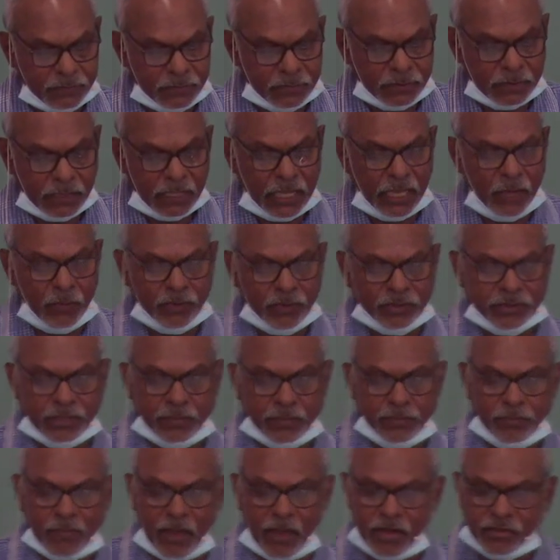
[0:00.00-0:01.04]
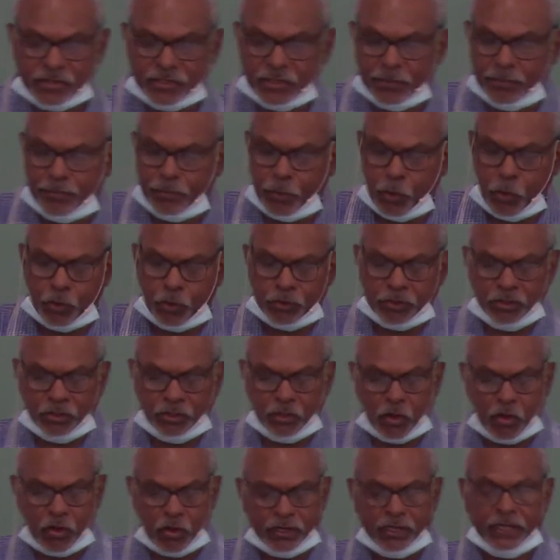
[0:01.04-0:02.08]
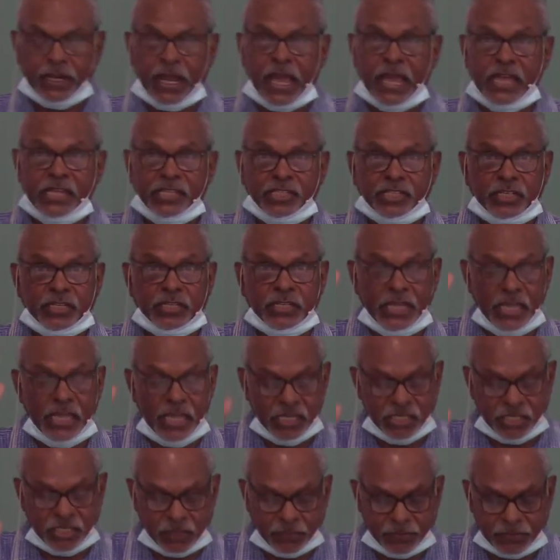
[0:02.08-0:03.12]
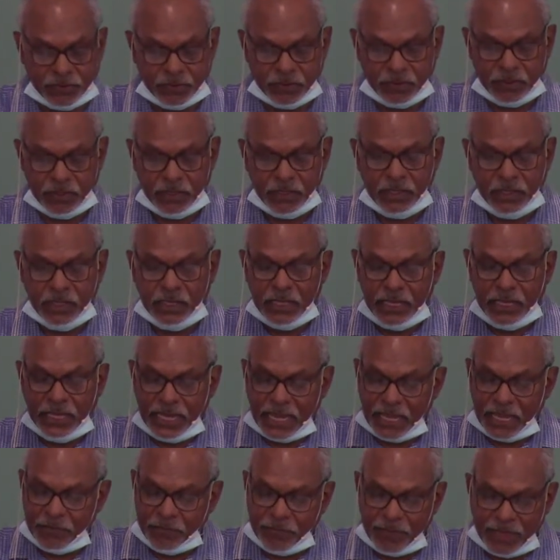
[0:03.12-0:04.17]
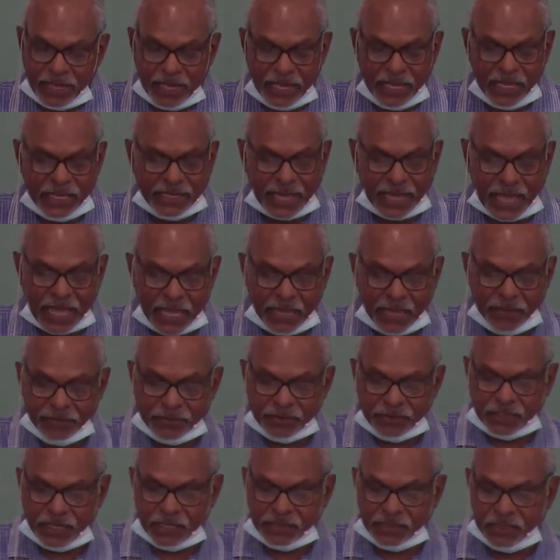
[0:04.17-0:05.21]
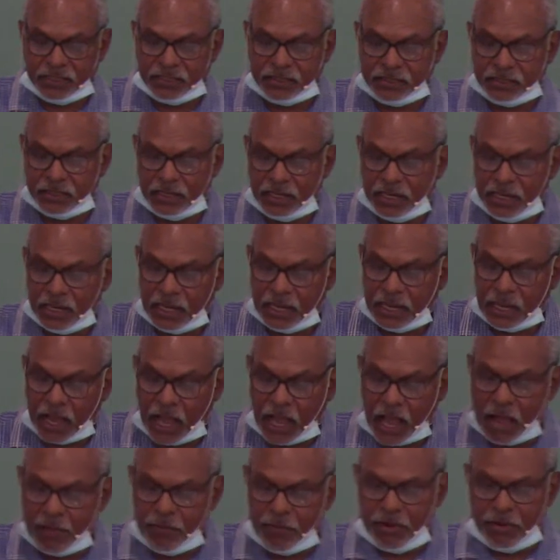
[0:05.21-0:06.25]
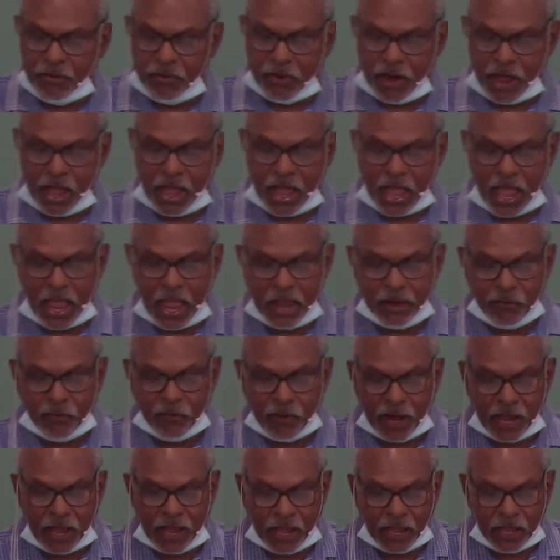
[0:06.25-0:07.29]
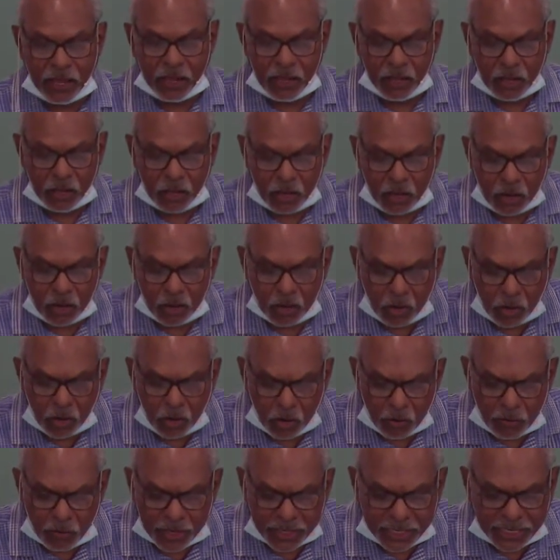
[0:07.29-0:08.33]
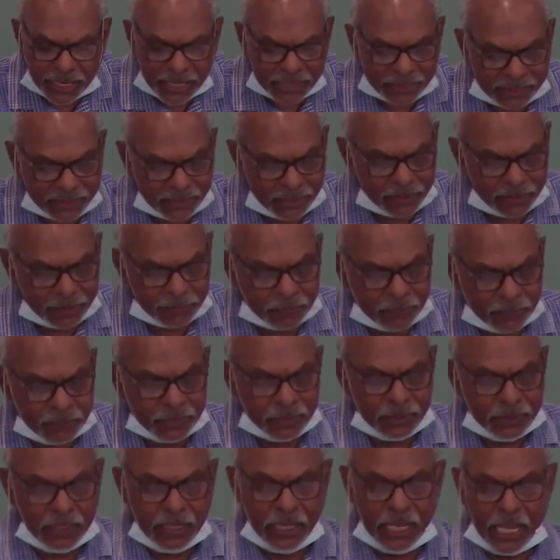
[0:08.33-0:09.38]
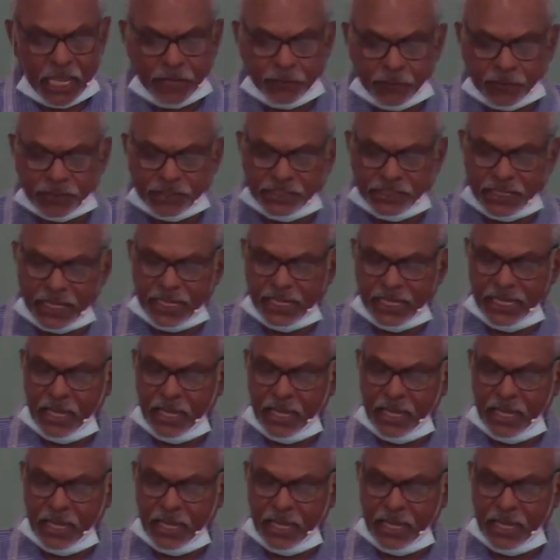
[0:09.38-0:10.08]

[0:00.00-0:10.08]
He was the most important god in ancient Egypt. He had many names such as Amun-Ra and Ra Horakathi. It was said he